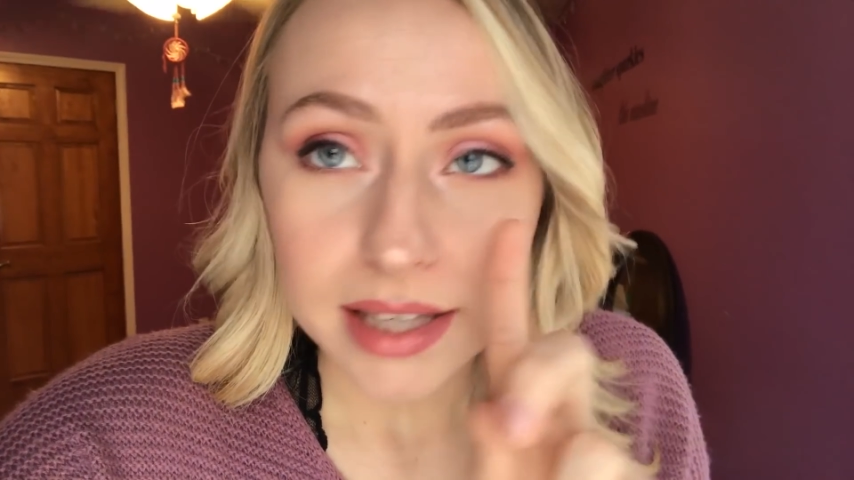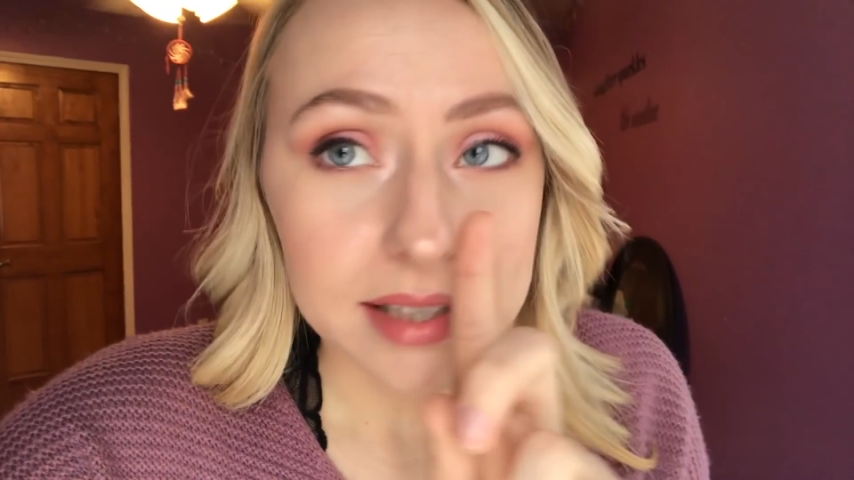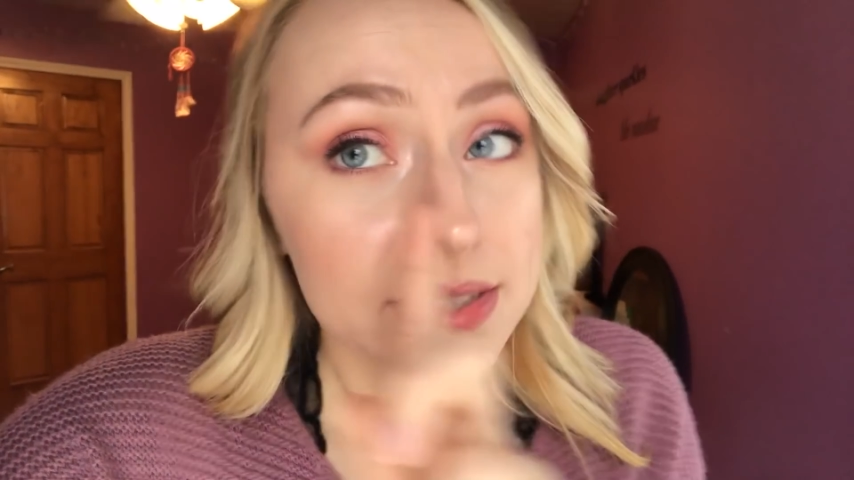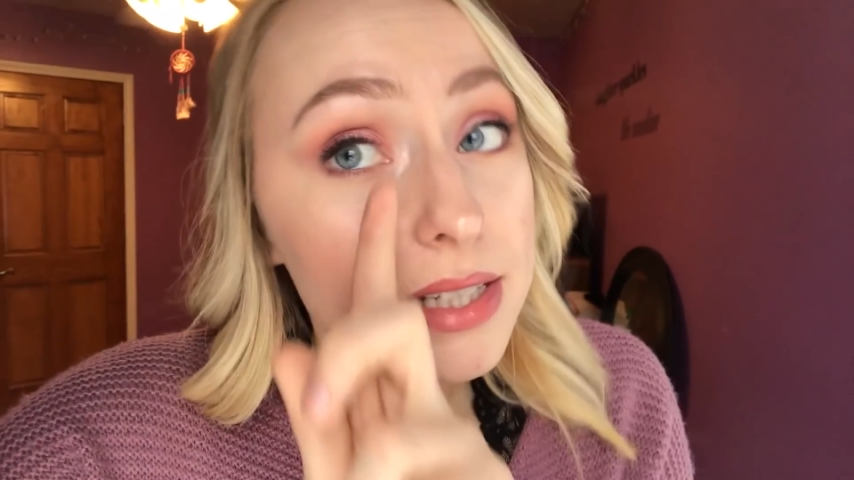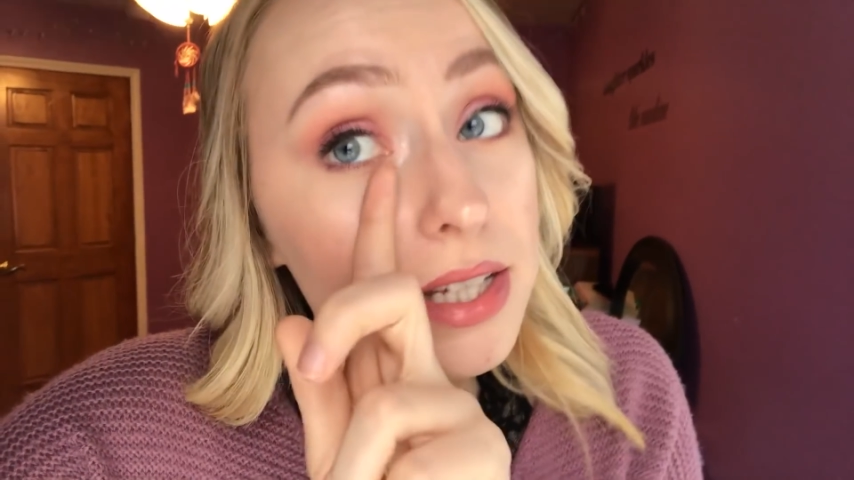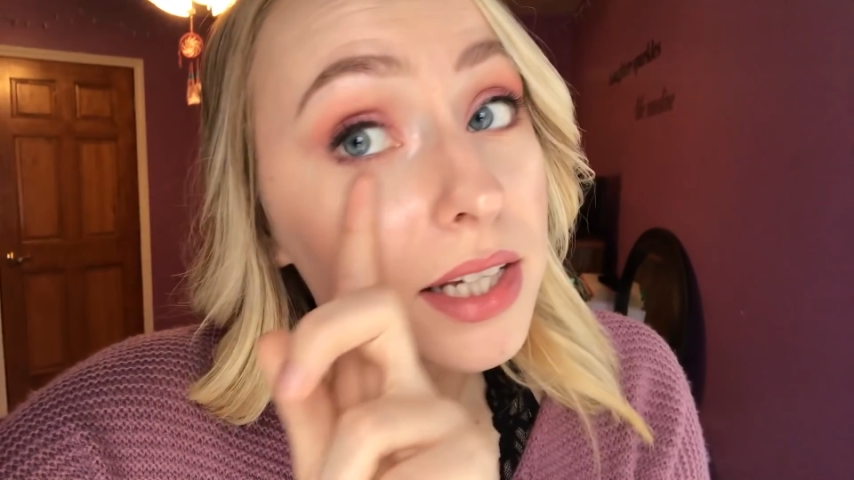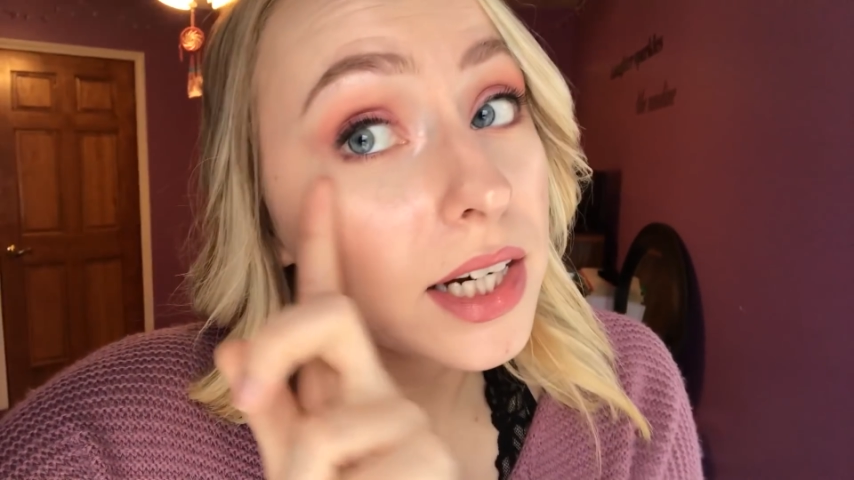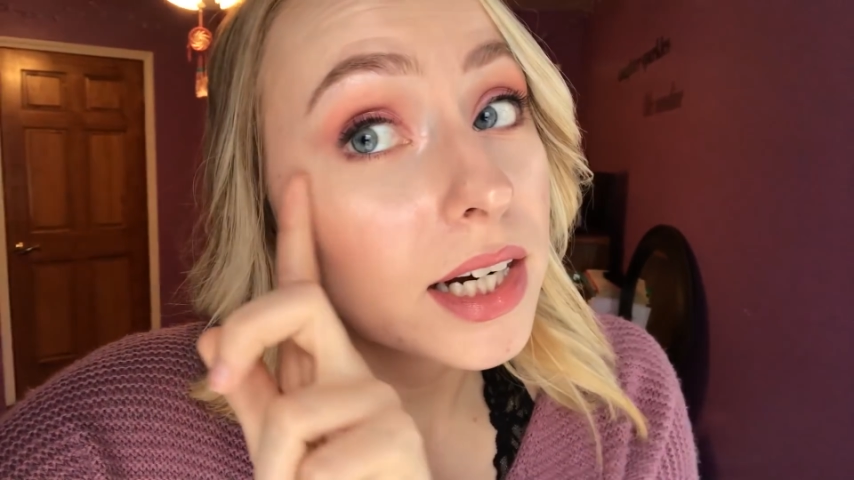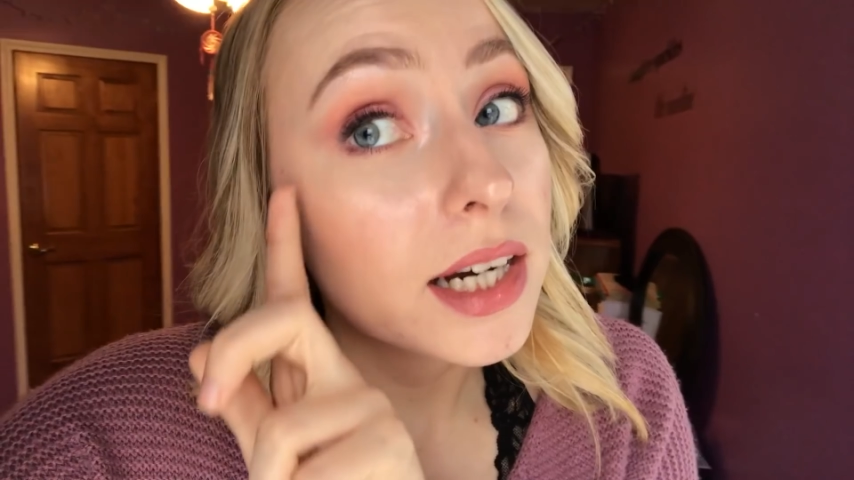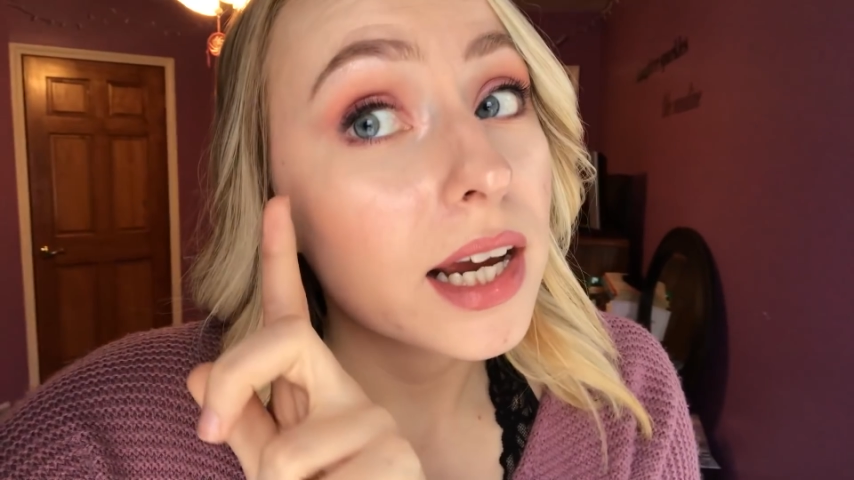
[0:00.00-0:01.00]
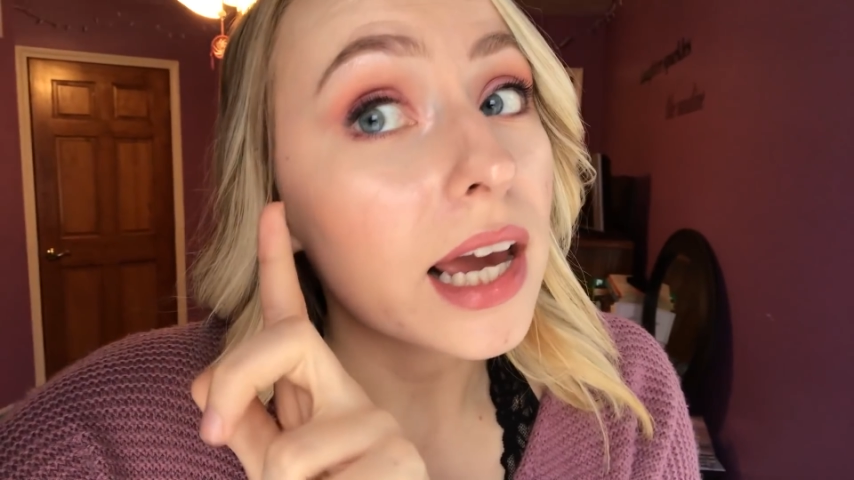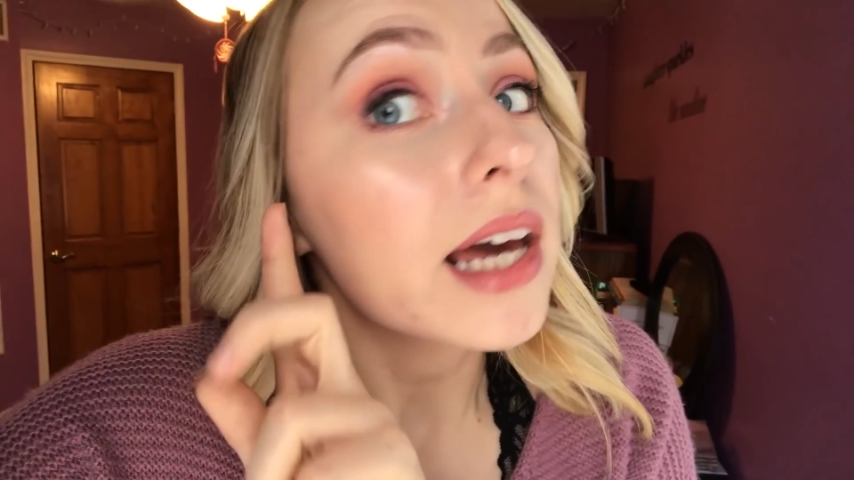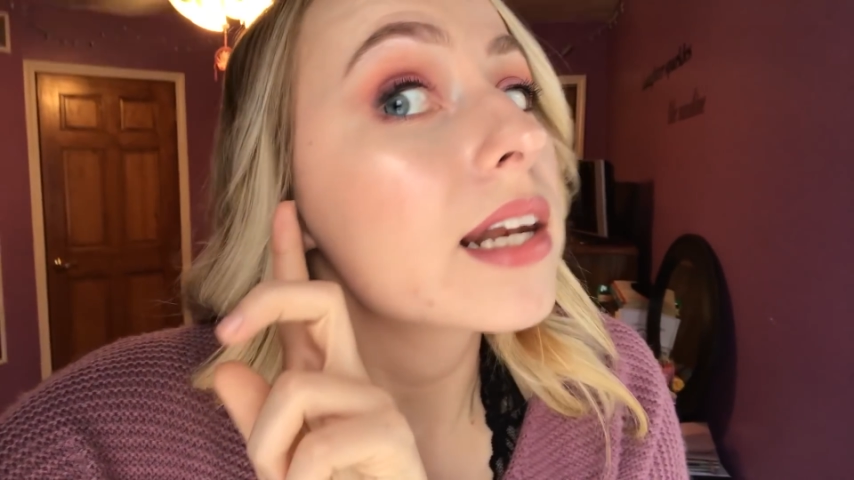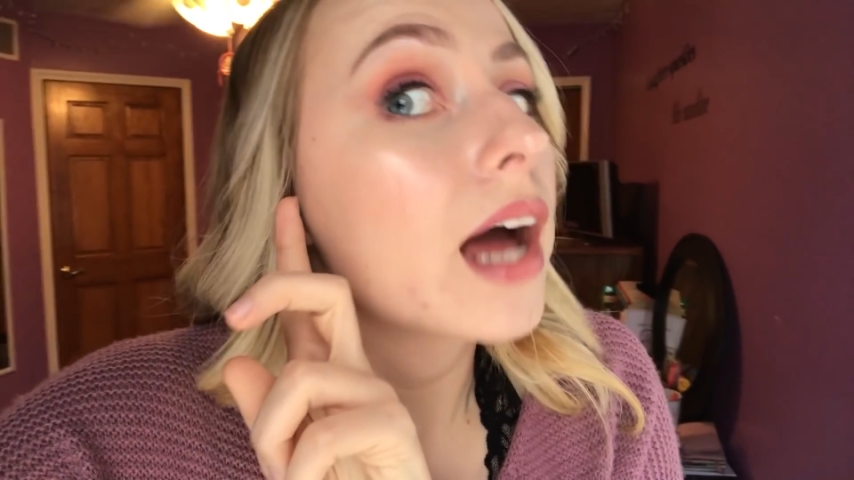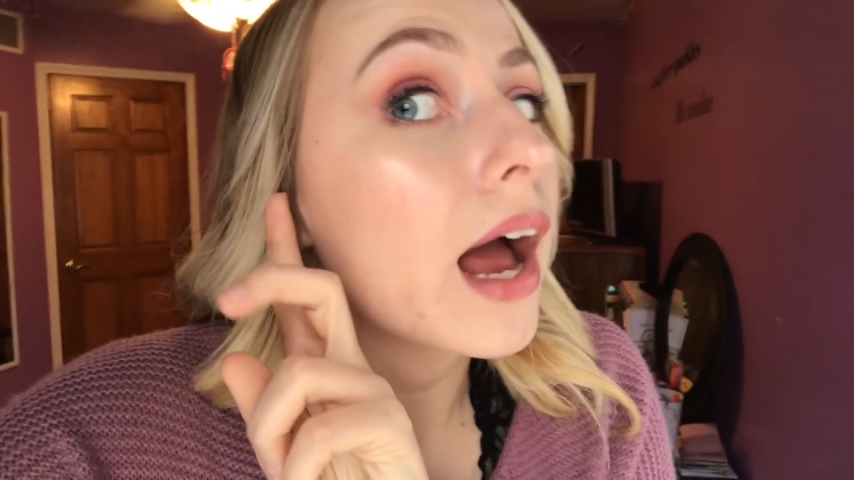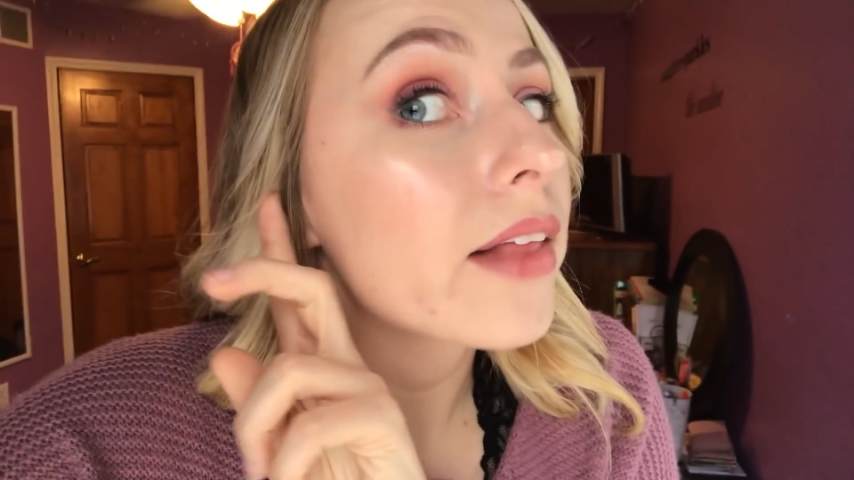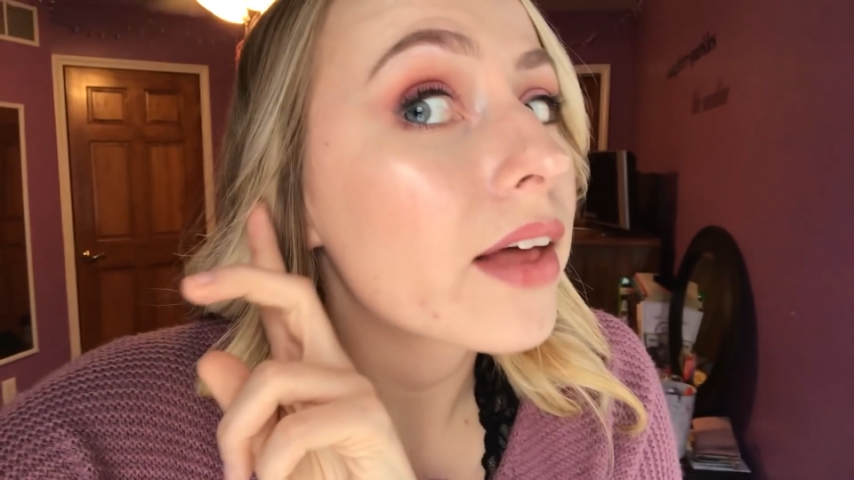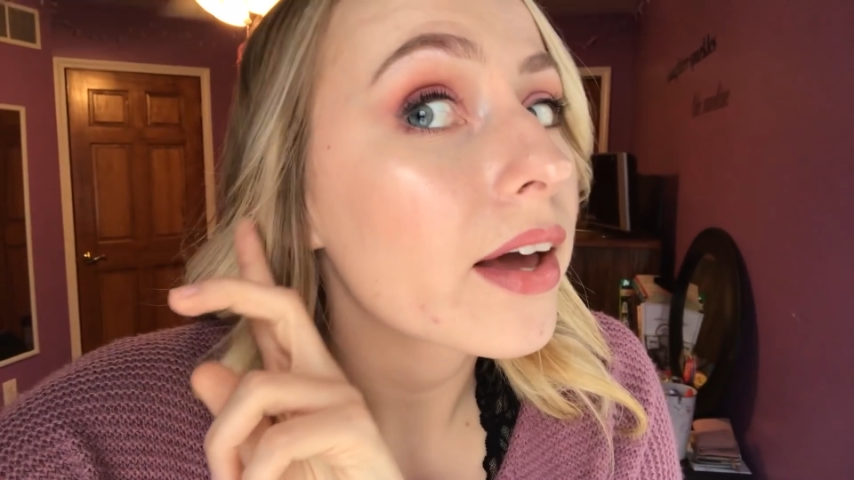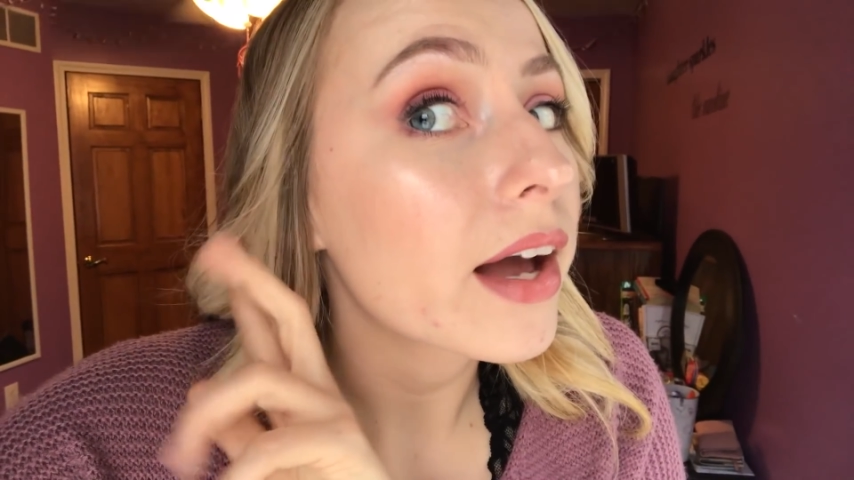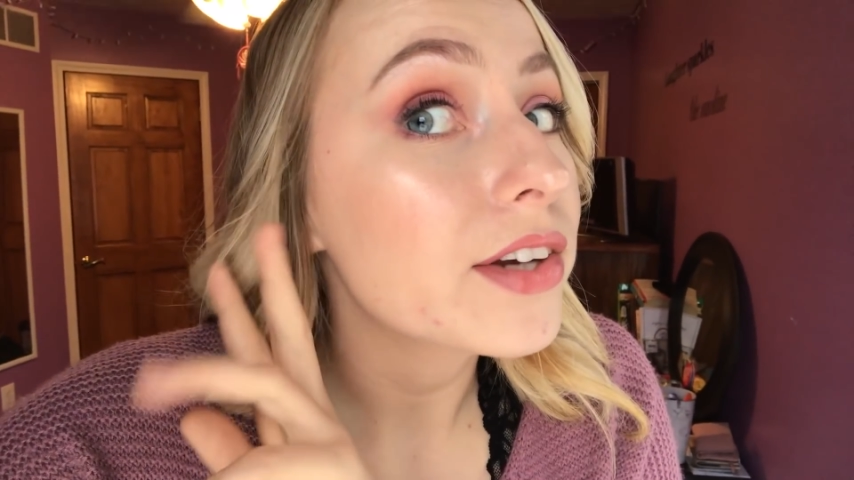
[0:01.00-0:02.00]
concealer and highlight,